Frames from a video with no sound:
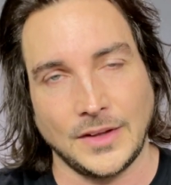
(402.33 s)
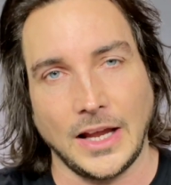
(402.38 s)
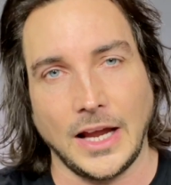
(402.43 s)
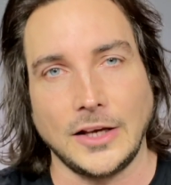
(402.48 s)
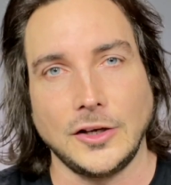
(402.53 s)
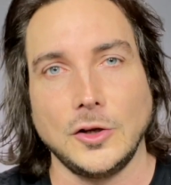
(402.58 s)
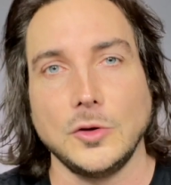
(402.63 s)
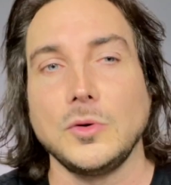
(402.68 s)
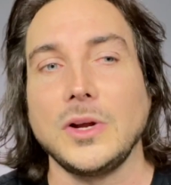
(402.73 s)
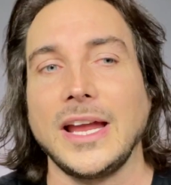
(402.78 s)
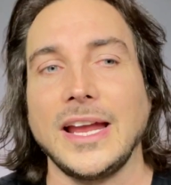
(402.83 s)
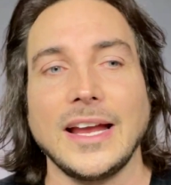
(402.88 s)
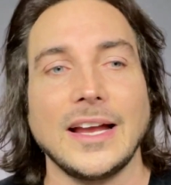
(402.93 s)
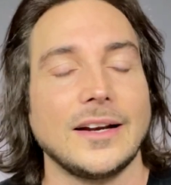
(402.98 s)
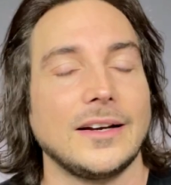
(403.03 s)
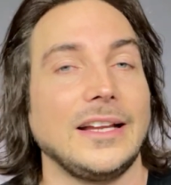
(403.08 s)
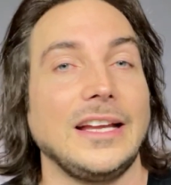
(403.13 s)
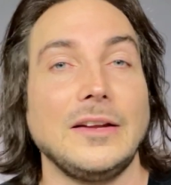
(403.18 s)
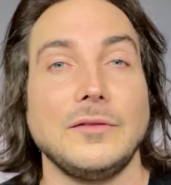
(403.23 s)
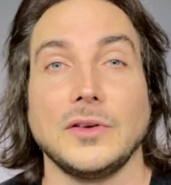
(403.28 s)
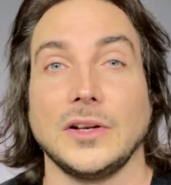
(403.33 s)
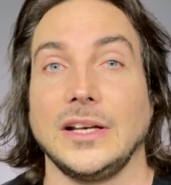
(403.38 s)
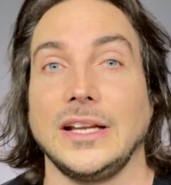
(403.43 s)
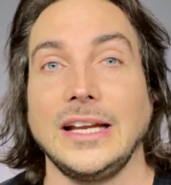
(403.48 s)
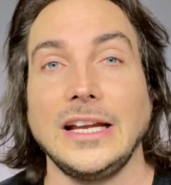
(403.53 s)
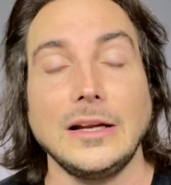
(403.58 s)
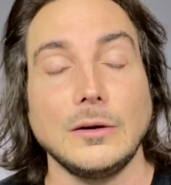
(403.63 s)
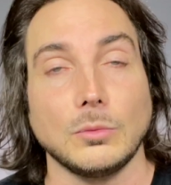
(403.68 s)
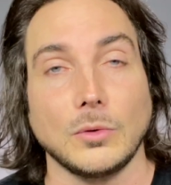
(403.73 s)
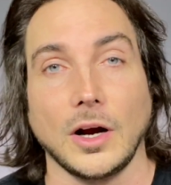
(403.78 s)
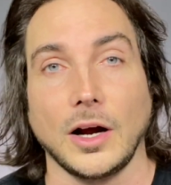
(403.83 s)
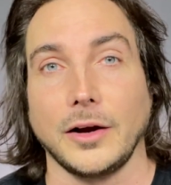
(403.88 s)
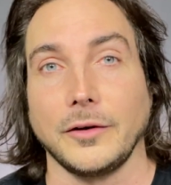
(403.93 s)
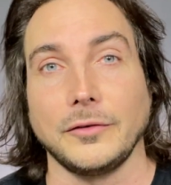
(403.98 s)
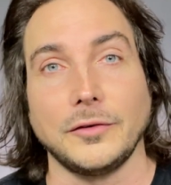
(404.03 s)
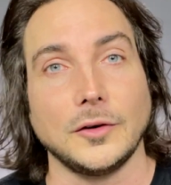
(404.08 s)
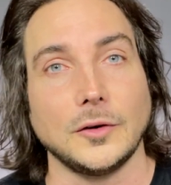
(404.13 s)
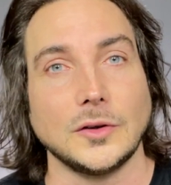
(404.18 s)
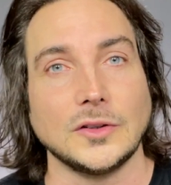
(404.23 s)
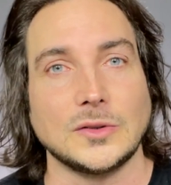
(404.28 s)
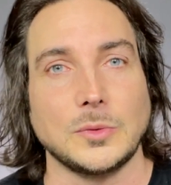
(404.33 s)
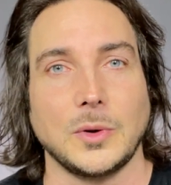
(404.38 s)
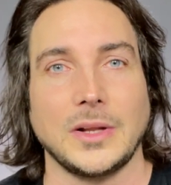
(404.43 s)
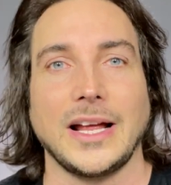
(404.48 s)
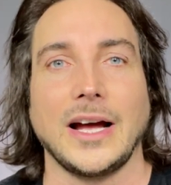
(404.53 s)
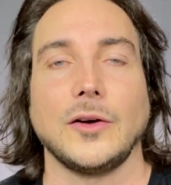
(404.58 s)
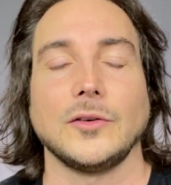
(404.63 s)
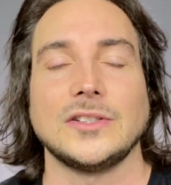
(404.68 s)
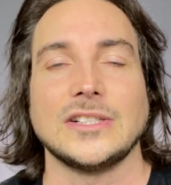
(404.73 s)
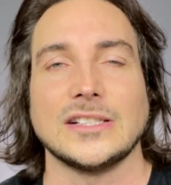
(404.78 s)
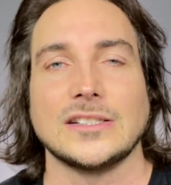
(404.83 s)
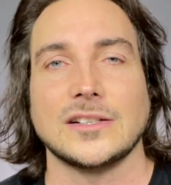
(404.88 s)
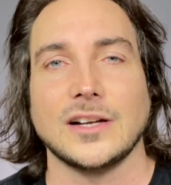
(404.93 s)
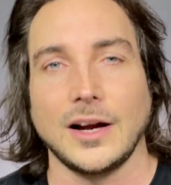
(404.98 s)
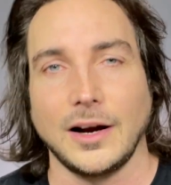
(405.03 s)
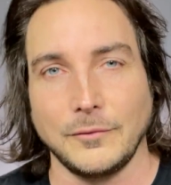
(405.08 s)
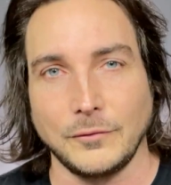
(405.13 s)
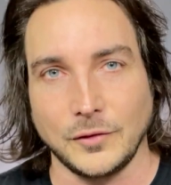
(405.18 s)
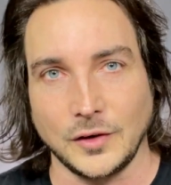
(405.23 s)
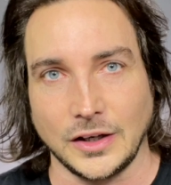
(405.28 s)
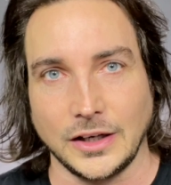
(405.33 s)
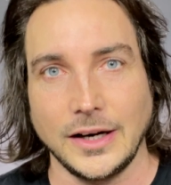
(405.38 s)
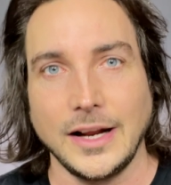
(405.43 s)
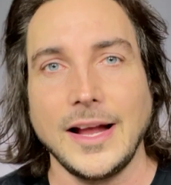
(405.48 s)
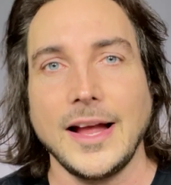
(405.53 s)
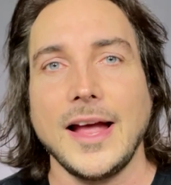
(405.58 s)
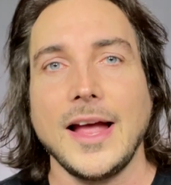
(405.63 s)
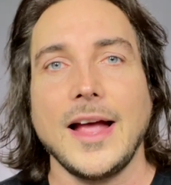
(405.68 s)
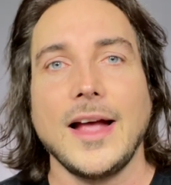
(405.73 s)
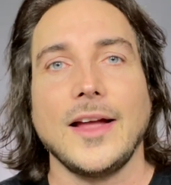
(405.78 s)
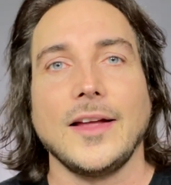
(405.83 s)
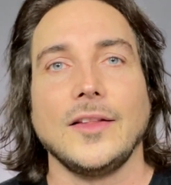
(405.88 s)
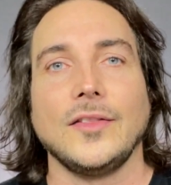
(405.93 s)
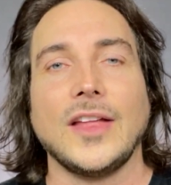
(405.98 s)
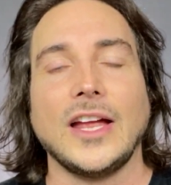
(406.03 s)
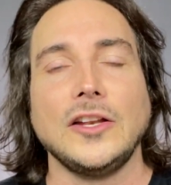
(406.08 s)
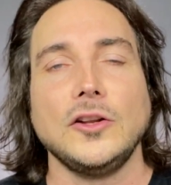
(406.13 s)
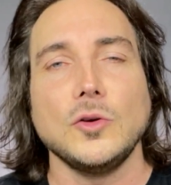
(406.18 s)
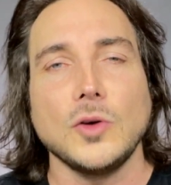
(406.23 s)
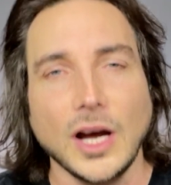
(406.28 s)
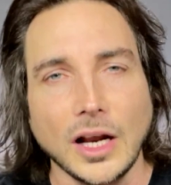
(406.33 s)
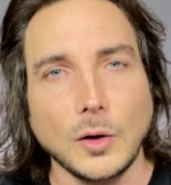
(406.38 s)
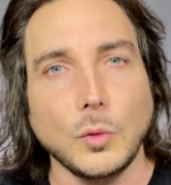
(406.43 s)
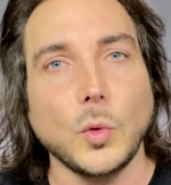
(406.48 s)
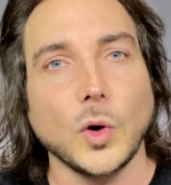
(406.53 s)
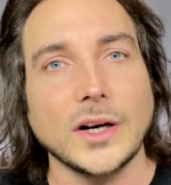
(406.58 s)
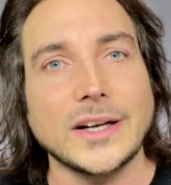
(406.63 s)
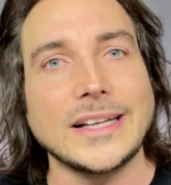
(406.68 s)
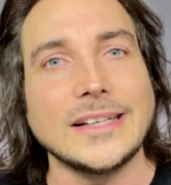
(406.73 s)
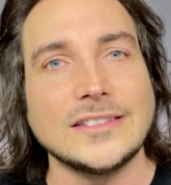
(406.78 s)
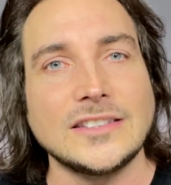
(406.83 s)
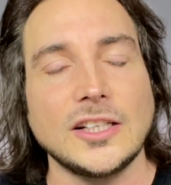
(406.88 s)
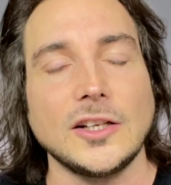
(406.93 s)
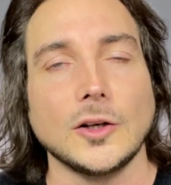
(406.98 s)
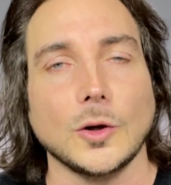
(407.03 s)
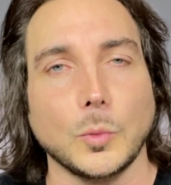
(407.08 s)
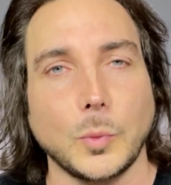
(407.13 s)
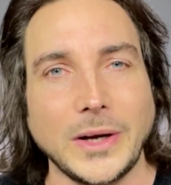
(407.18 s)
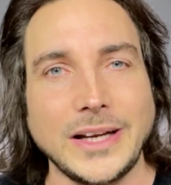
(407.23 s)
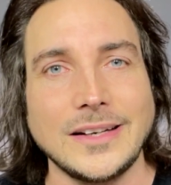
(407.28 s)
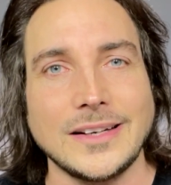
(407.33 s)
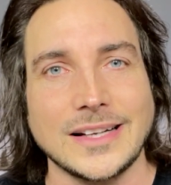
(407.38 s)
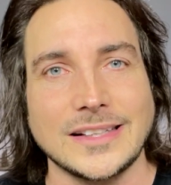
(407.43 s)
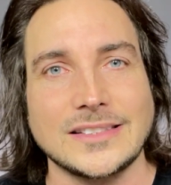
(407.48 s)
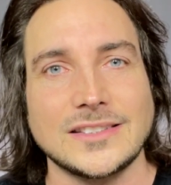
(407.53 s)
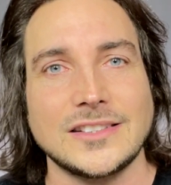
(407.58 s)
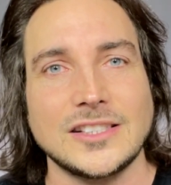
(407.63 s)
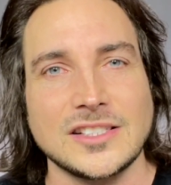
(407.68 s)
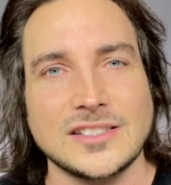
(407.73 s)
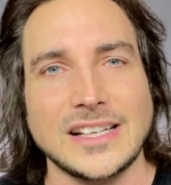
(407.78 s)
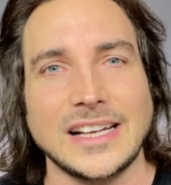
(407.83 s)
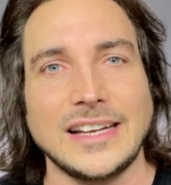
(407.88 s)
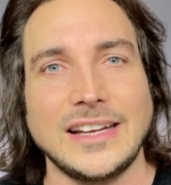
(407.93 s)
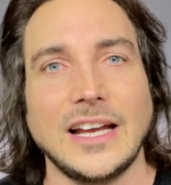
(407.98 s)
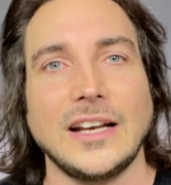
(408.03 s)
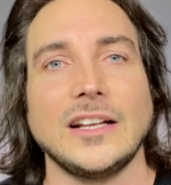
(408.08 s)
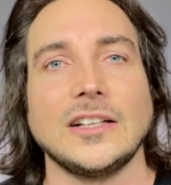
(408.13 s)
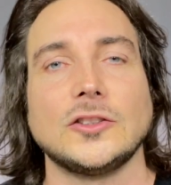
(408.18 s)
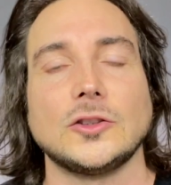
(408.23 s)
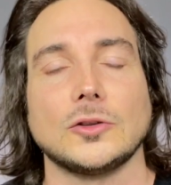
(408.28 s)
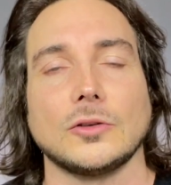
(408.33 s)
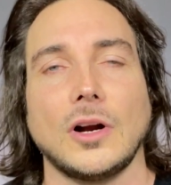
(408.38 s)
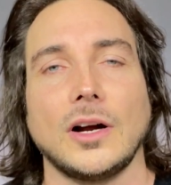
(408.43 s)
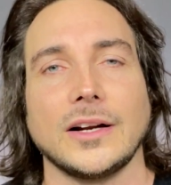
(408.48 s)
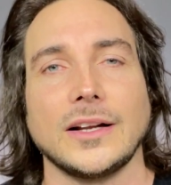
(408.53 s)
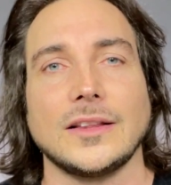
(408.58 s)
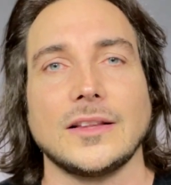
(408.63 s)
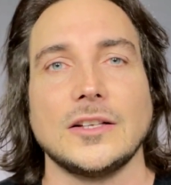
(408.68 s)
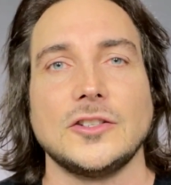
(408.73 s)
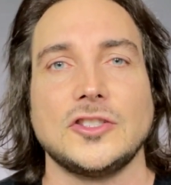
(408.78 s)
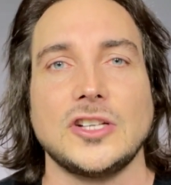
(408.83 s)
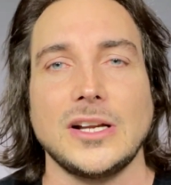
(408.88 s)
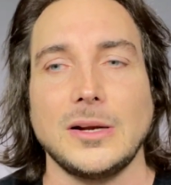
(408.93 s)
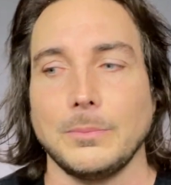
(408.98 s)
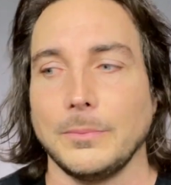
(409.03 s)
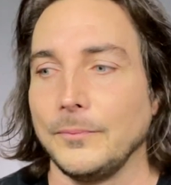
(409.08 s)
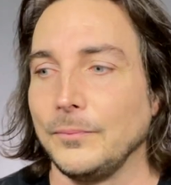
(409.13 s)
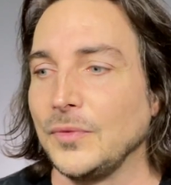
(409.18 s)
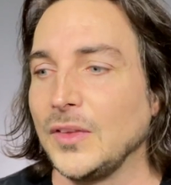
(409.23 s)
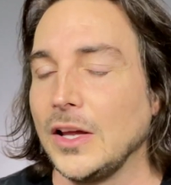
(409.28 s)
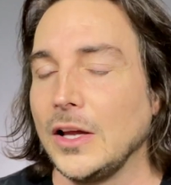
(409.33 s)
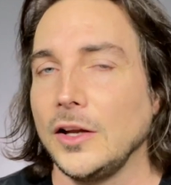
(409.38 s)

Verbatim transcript: and you can't even eat raw foods without discomfort, then you got to work into your weakness, just like getting strong at the gym.